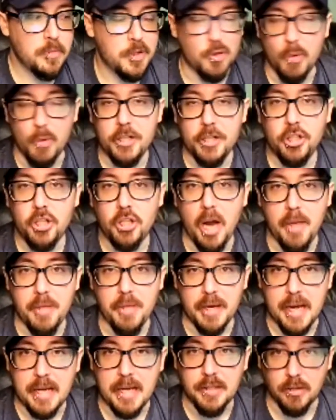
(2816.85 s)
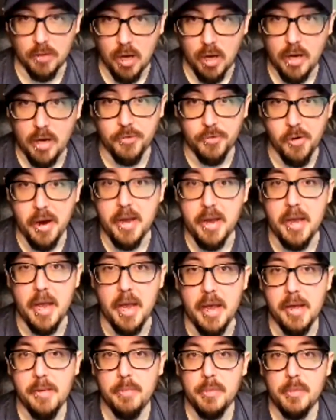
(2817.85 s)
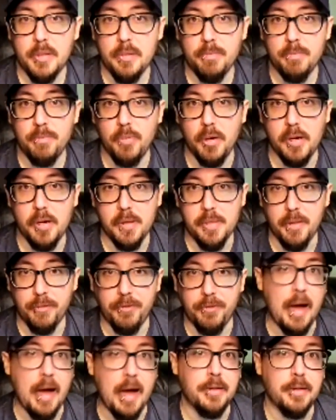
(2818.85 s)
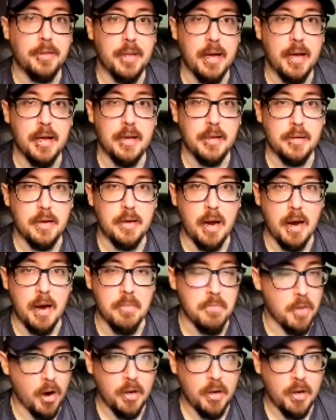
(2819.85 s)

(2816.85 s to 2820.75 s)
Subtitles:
Switch, I think, has a lot of great games, but the fact that I'm